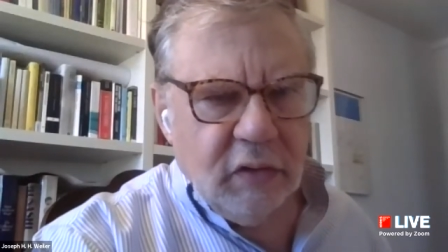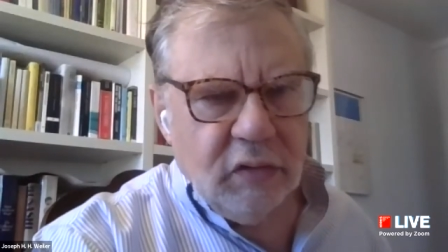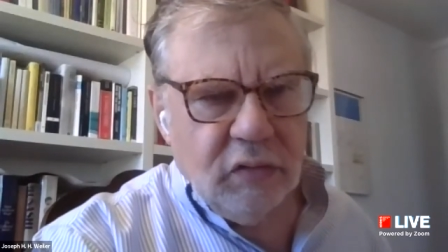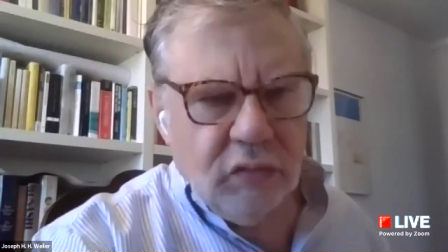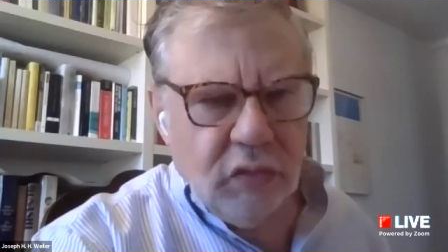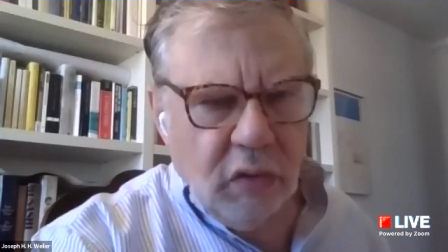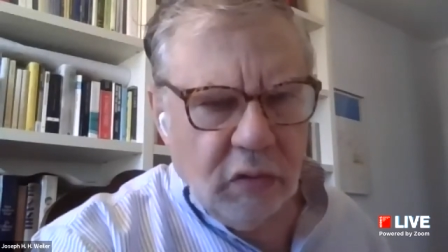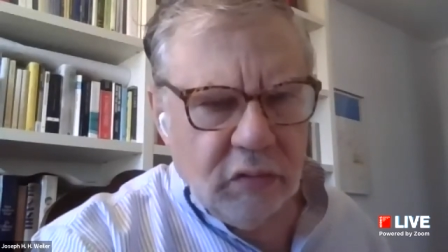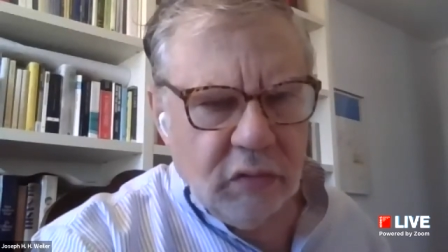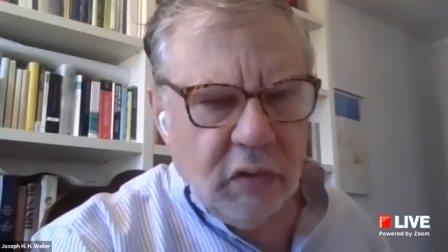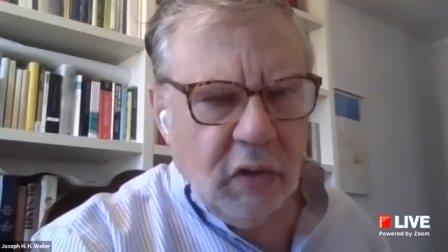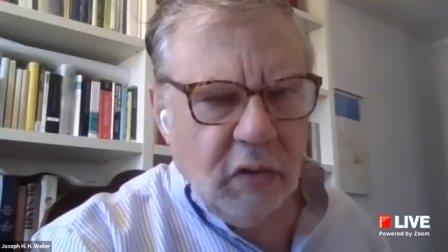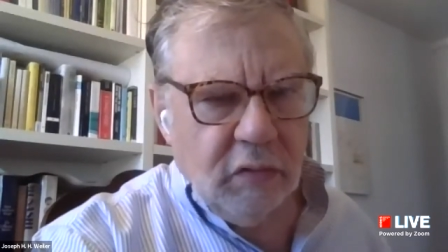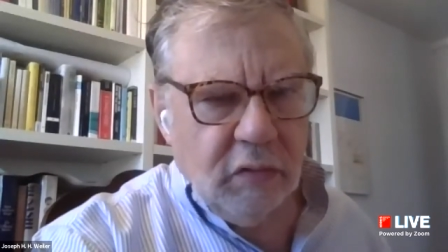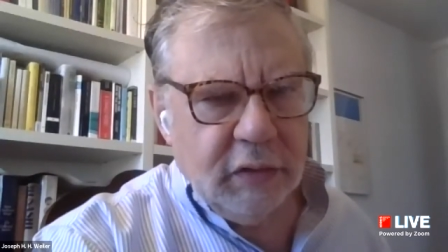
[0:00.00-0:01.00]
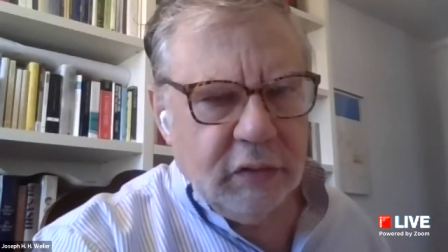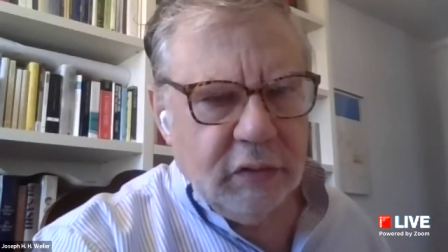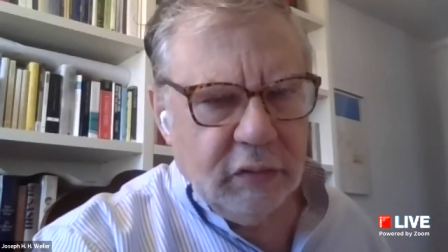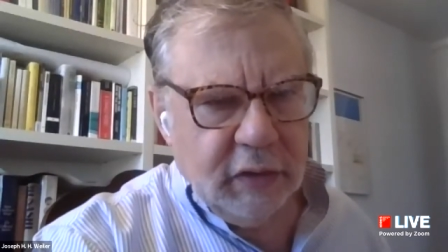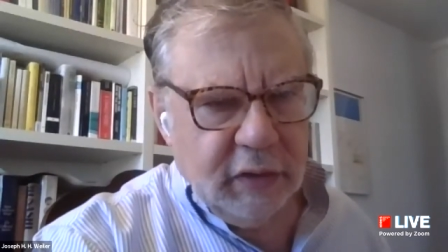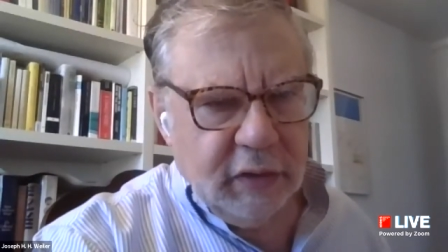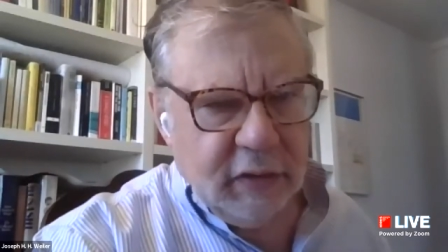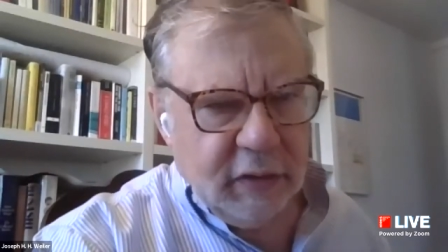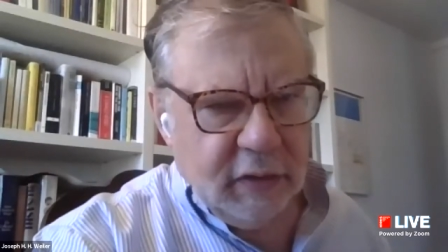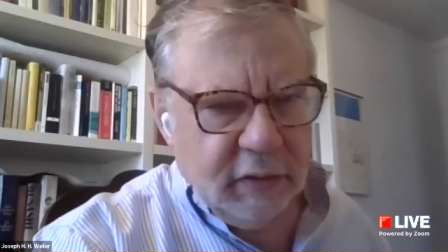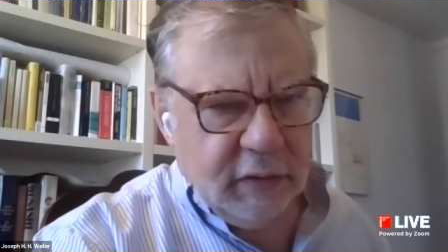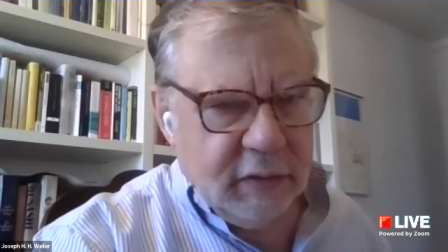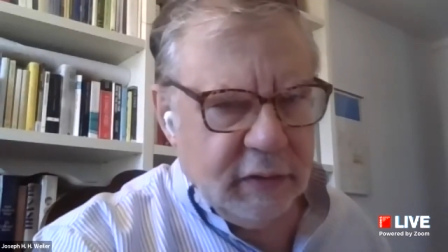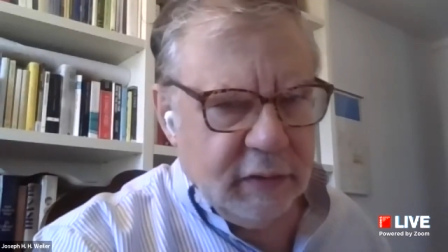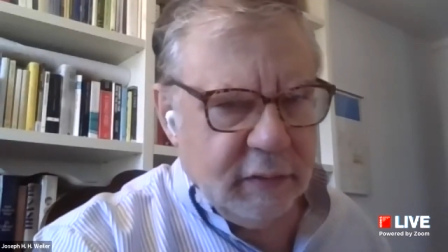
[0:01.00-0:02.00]
You don't go into
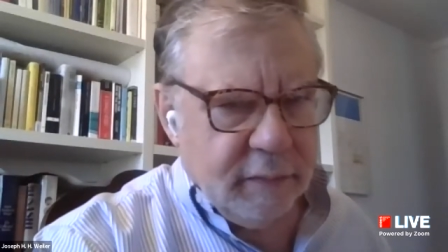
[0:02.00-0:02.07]
details.